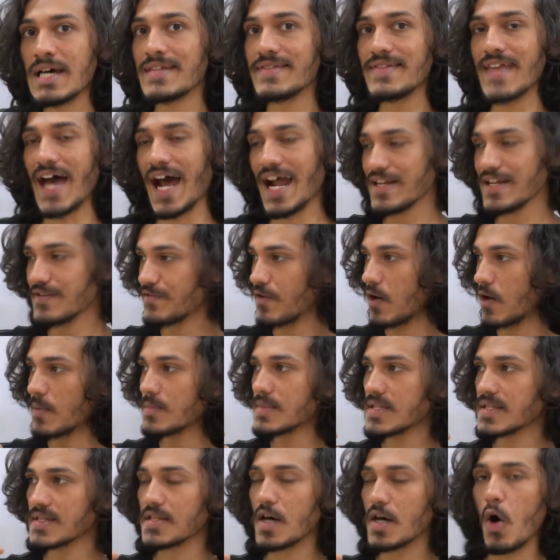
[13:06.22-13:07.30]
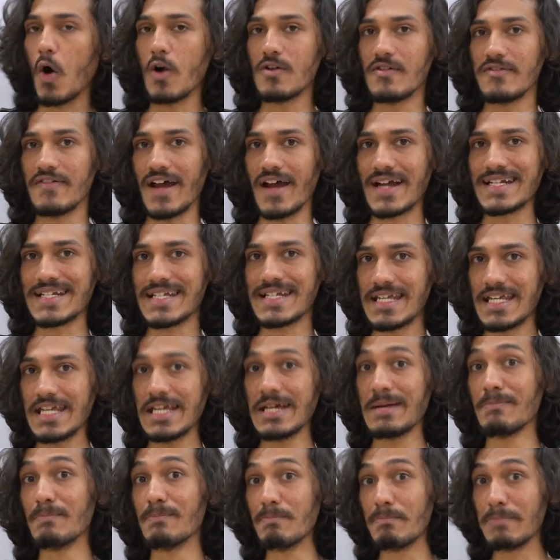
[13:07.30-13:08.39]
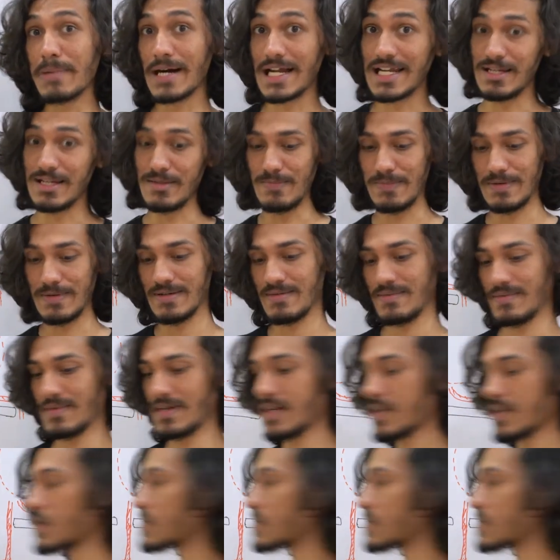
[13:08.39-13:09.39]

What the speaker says: that forms the olfactory bulb. So